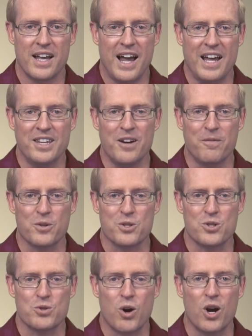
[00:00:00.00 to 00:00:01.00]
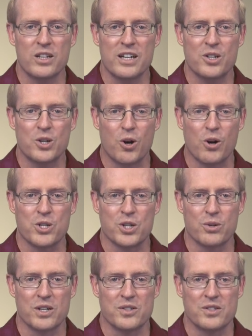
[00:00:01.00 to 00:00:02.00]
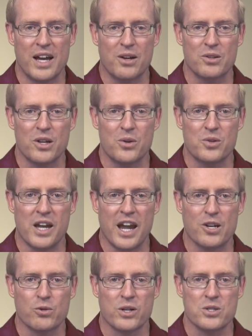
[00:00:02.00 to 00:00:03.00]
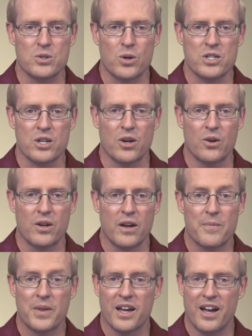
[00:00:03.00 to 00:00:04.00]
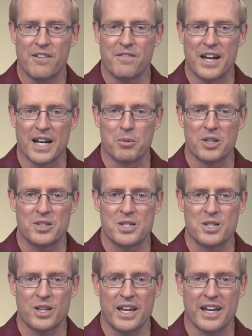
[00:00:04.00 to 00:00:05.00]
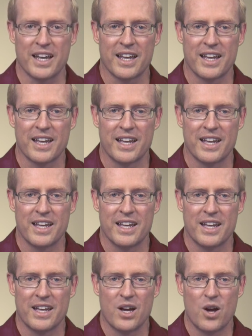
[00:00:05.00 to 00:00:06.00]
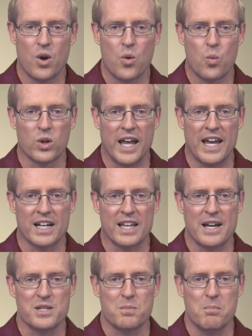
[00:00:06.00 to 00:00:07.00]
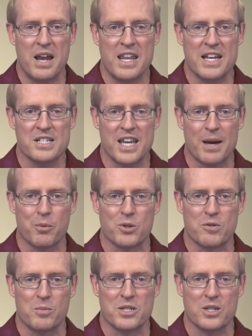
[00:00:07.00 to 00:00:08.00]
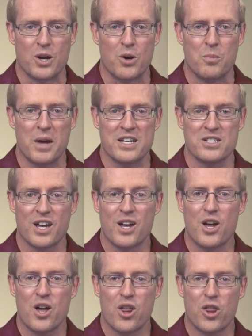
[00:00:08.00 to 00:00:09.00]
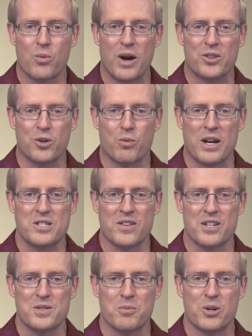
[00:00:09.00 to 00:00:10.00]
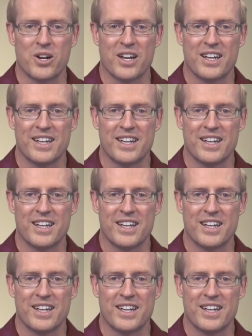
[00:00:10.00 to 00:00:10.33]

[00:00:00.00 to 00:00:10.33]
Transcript: I therefore strongly encourage you to download the Android source code available at this link. We'll analyze many examples from this codebase throughout the rest of this MOOC.